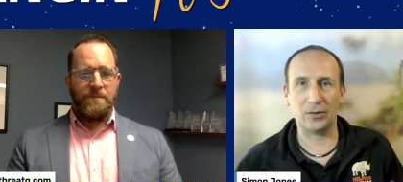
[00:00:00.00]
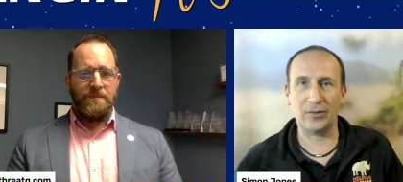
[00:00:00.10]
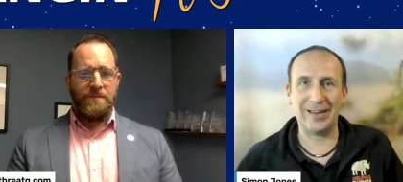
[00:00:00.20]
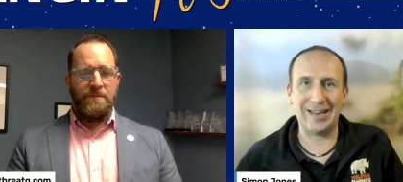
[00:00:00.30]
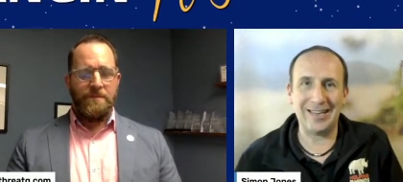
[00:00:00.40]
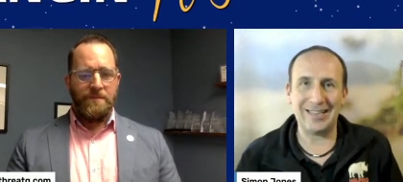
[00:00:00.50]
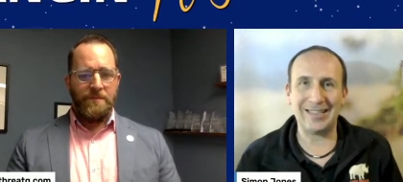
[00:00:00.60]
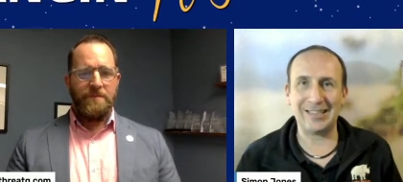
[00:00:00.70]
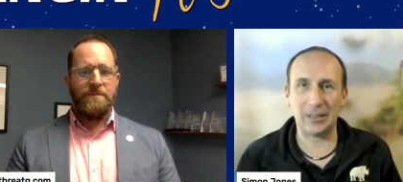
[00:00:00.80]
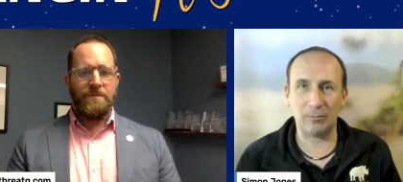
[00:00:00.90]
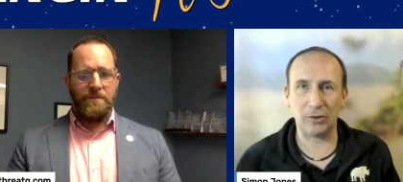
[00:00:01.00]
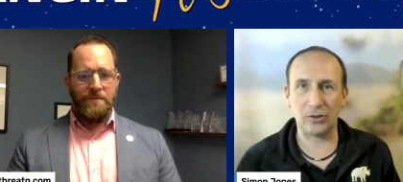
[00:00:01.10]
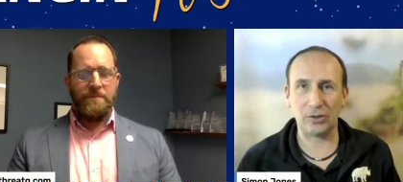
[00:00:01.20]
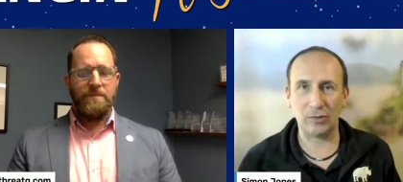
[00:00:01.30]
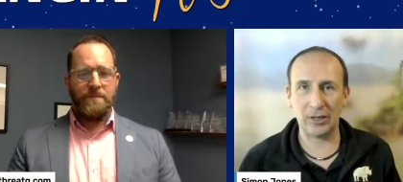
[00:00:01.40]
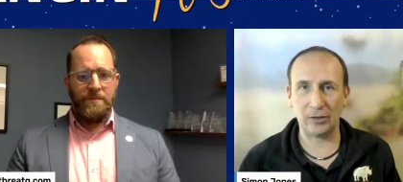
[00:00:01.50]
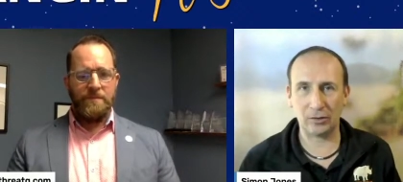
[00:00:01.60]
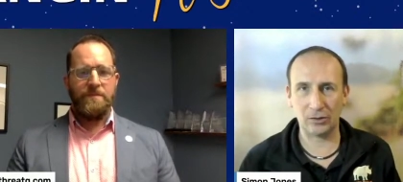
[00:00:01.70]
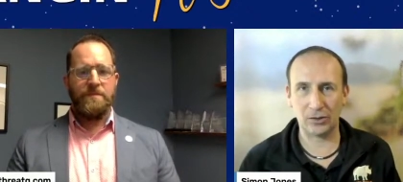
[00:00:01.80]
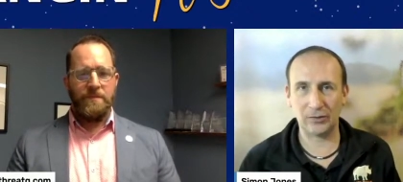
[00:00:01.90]
Speaker 1: of very holistic approach to rhino
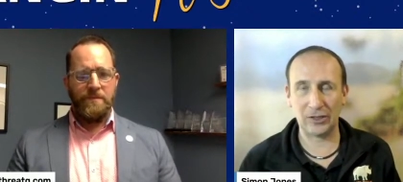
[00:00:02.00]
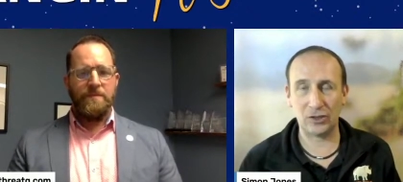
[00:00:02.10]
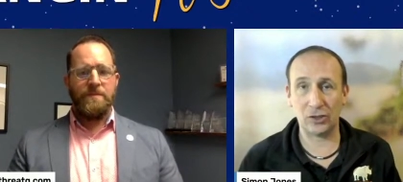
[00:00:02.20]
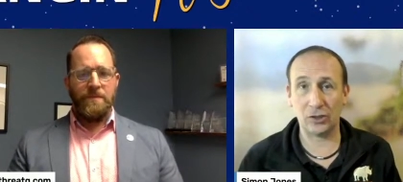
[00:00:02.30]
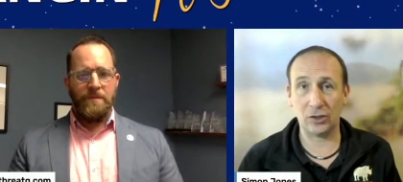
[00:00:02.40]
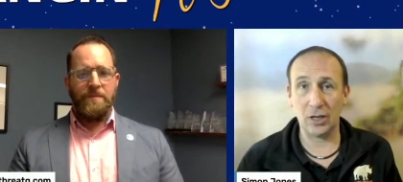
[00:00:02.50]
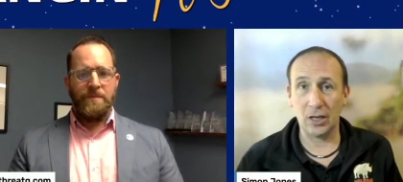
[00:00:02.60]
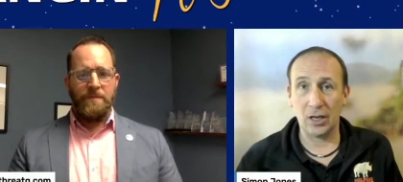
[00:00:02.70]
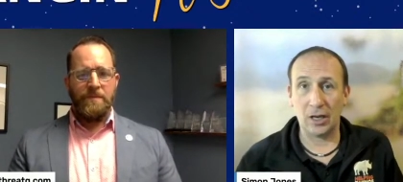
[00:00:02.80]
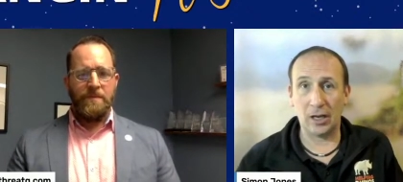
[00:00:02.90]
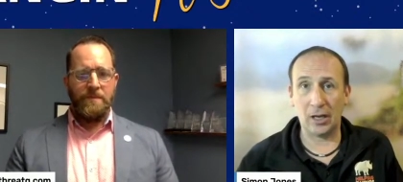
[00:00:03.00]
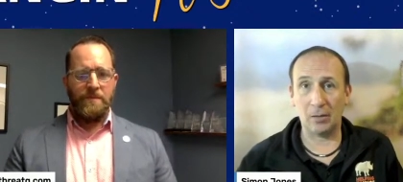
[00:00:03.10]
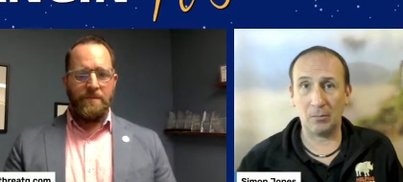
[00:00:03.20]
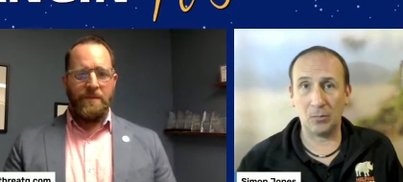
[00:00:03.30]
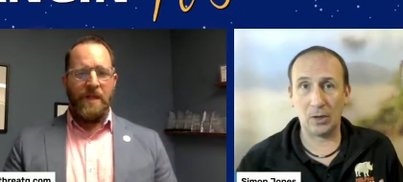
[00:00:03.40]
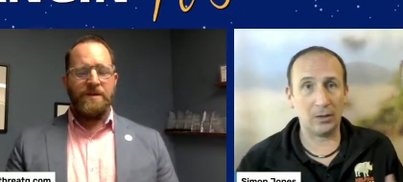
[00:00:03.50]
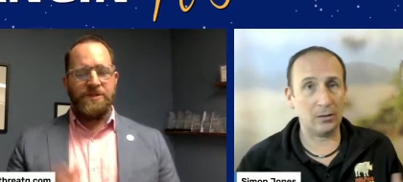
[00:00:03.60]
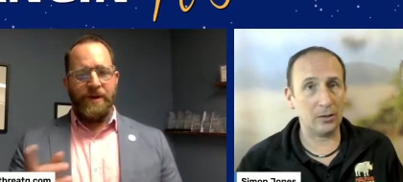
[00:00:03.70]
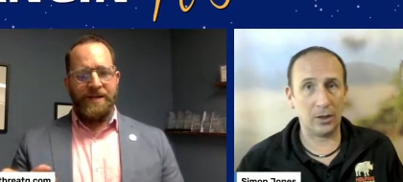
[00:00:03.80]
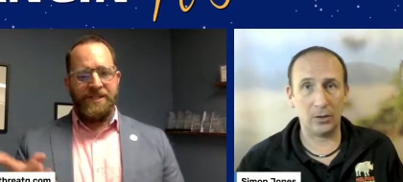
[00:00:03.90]
conservation. Um,
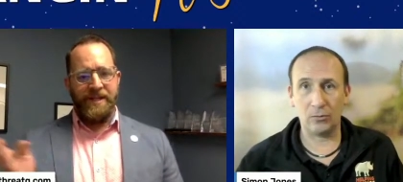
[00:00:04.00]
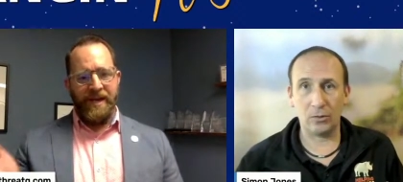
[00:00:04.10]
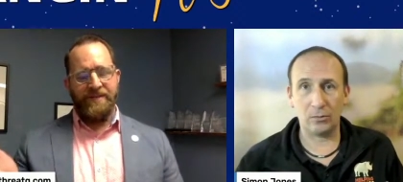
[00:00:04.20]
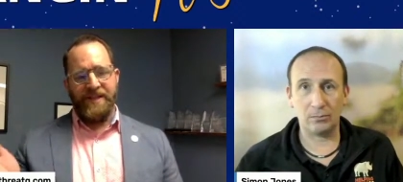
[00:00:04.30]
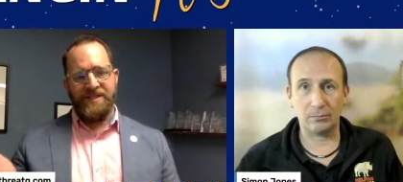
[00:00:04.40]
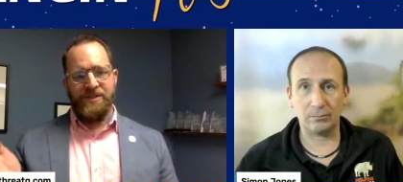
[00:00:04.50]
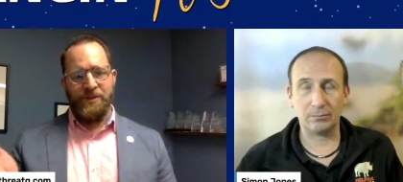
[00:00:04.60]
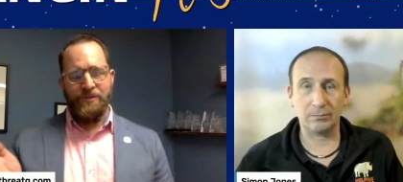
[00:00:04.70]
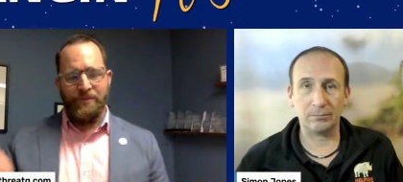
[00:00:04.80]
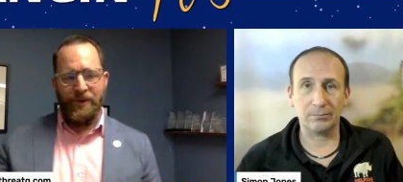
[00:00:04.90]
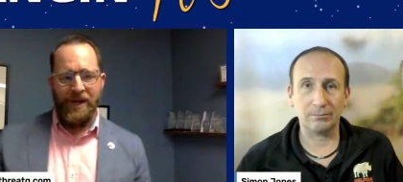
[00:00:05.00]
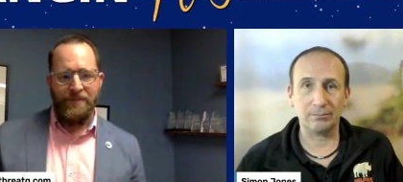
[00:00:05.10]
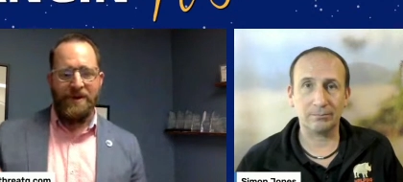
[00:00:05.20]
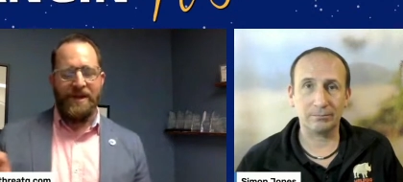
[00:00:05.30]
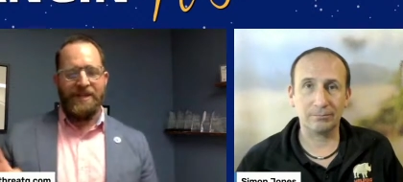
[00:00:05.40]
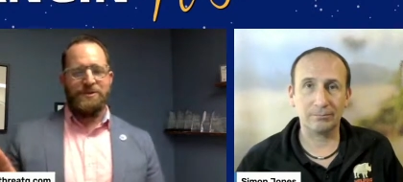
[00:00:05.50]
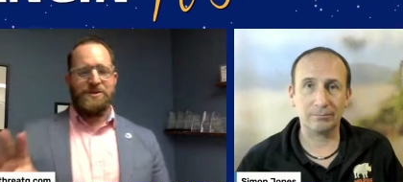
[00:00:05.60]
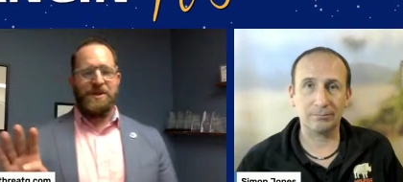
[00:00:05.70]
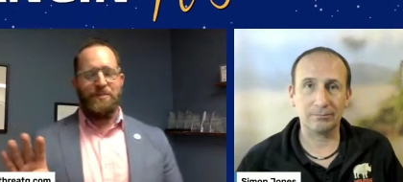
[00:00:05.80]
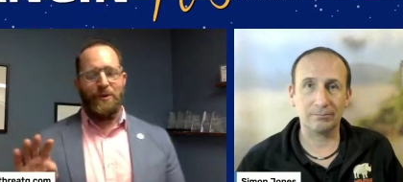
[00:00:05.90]
so know.
Speaker 2: actually, uh, that's you bring up an
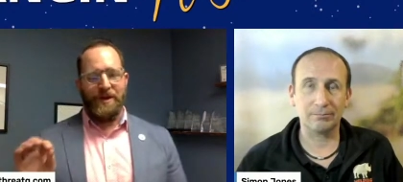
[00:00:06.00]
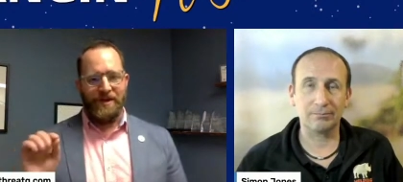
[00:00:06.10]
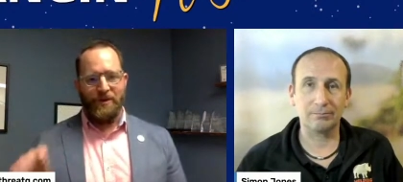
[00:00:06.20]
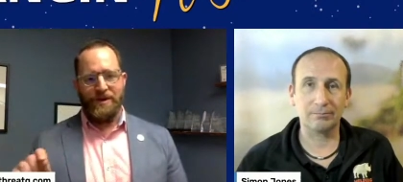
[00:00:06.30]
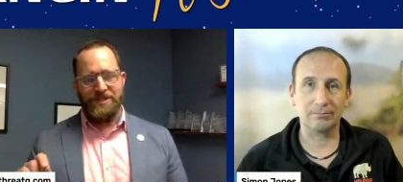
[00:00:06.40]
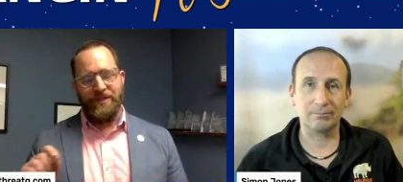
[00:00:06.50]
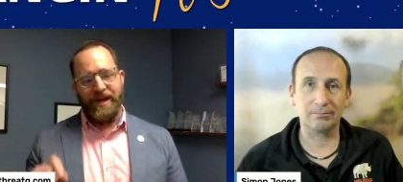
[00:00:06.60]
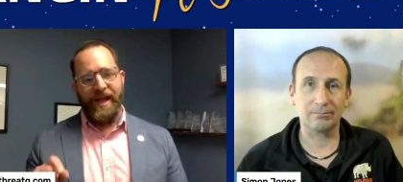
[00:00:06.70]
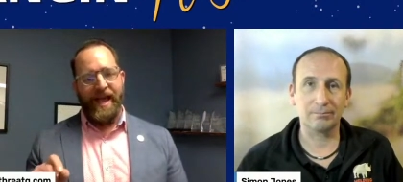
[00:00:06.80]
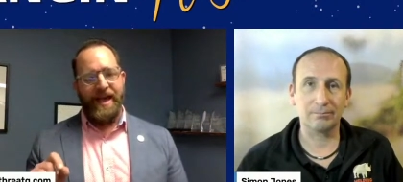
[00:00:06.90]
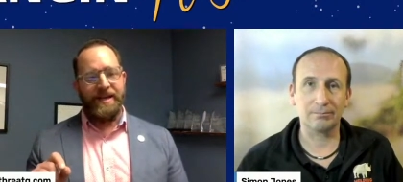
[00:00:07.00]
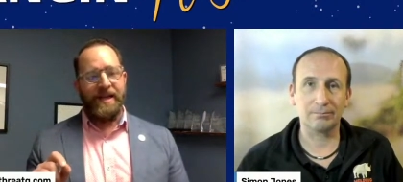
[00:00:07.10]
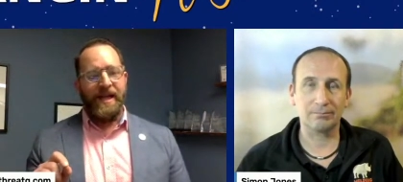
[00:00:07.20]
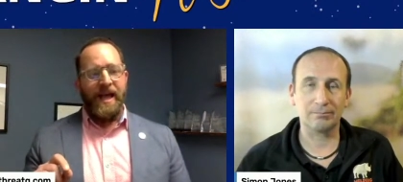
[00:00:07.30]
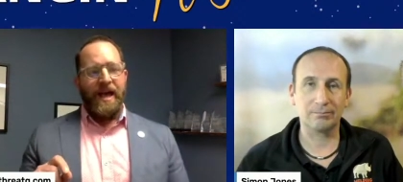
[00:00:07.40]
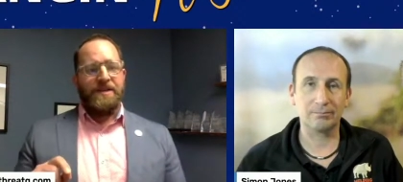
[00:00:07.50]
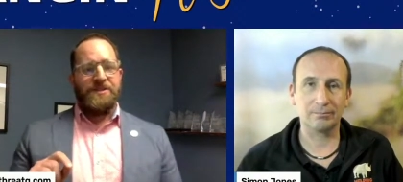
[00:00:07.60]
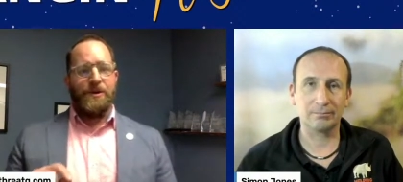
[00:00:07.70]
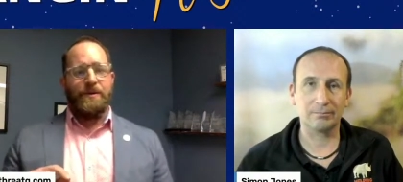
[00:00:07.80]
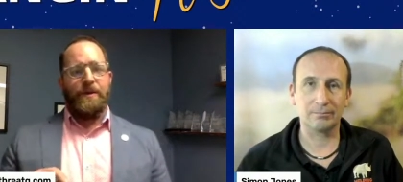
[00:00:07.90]
interesting point and a question that I had.
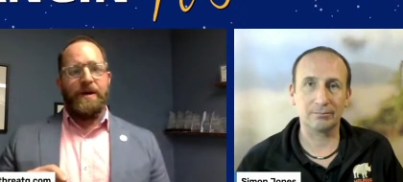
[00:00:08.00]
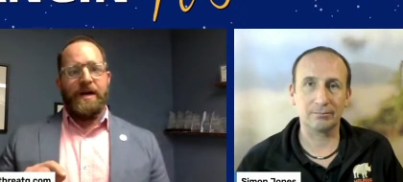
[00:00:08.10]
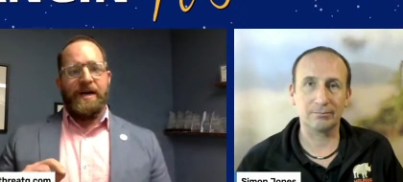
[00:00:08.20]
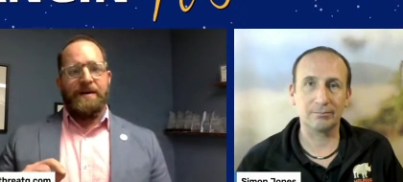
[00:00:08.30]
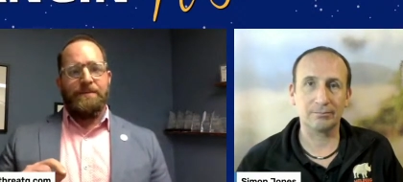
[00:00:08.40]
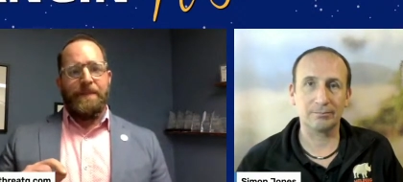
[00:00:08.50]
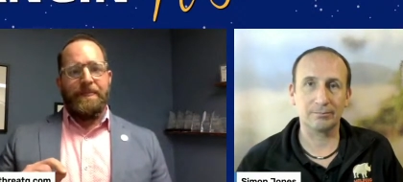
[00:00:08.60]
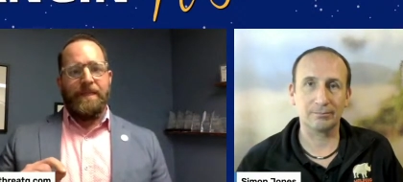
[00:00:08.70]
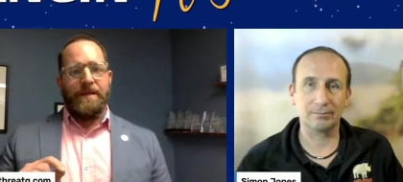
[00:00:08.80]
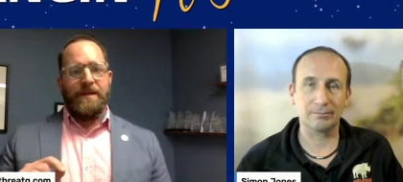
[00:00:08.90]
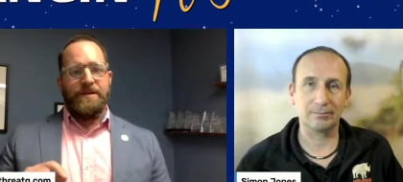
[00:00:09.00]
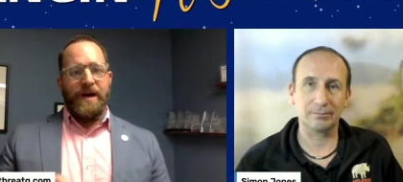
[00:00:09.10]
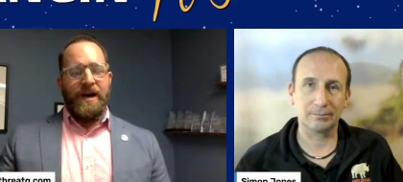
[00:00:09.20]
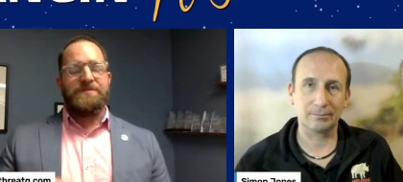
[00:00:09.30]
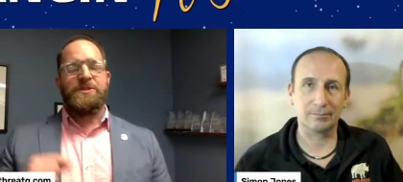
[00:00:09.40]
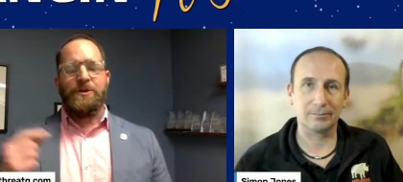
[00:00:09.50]
So. Uh, I've